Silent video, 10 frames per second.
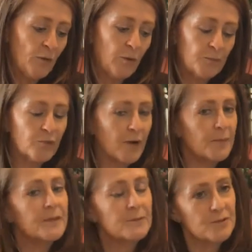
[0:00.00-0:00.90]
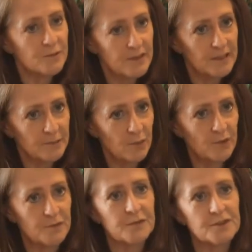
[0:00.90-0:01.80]
What probably was really
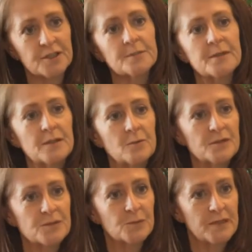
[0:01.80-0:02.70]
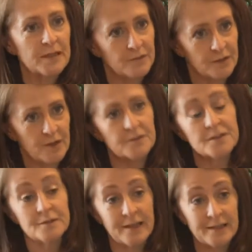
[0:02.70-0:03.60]
important for Germany was we have
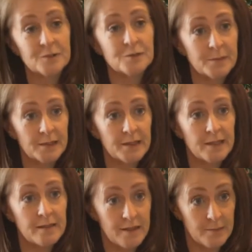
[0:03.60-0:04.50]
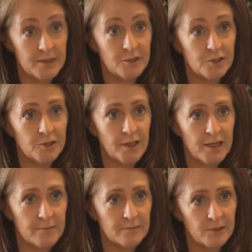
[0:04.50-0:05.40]
recovered our value for money image.
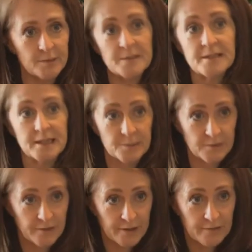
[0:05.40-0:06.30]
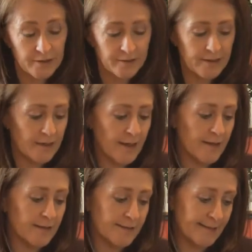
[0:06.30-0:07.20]
Um, Germans tend to be very, very
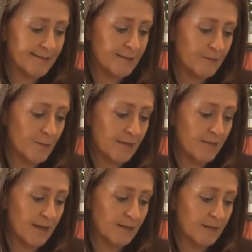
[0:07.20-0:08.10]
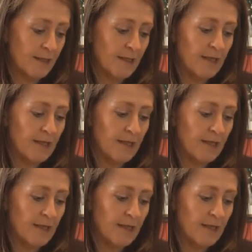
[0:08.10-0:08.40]
uh, sensitive about that.